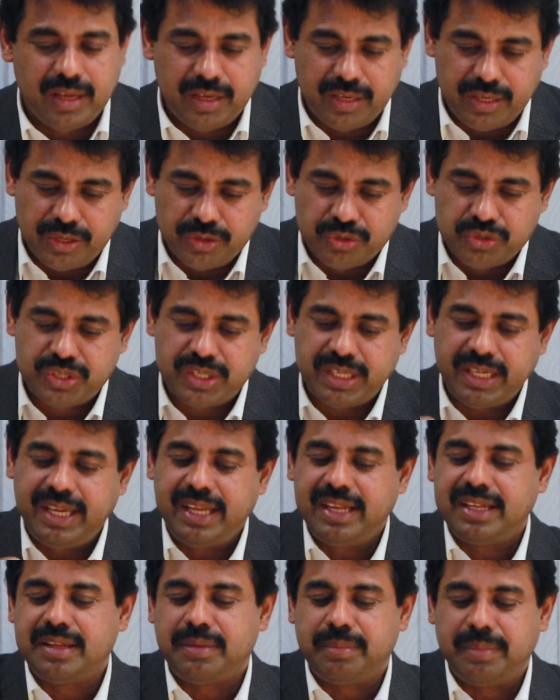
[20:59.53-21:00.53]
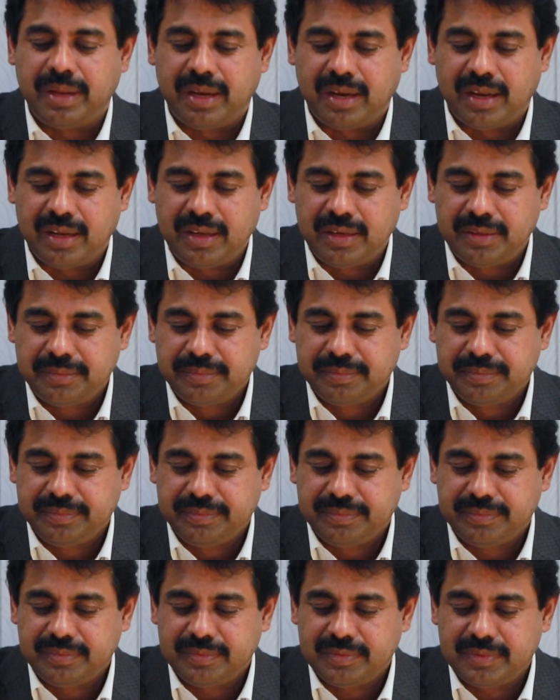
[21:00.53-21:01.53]
You see in the mirror,
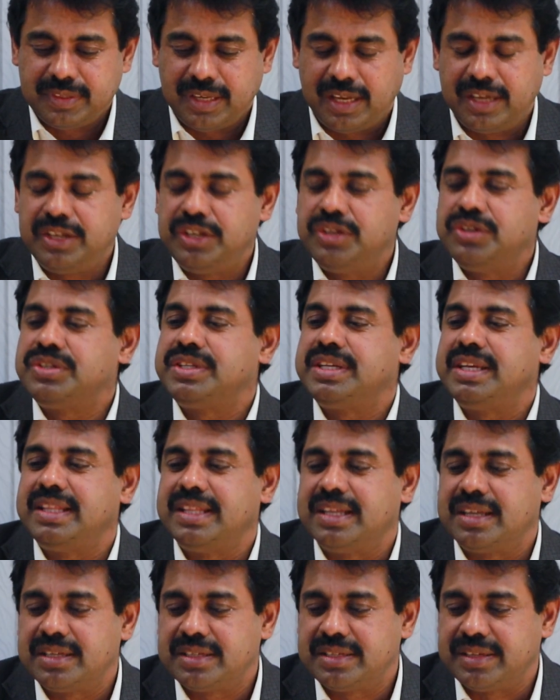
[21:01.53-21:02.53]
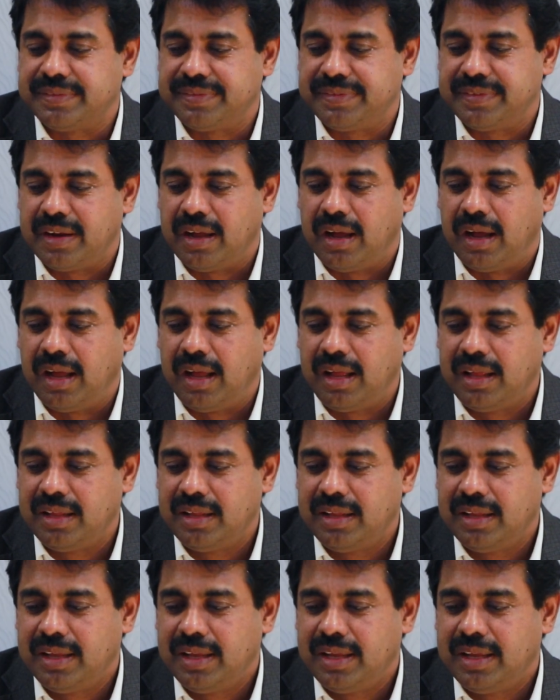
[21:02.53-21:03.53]
and you see there is a flaw,
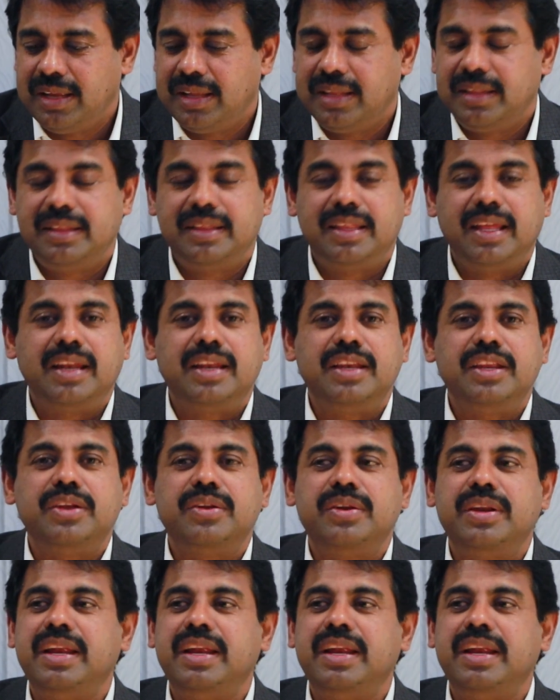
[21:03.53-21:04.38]
then you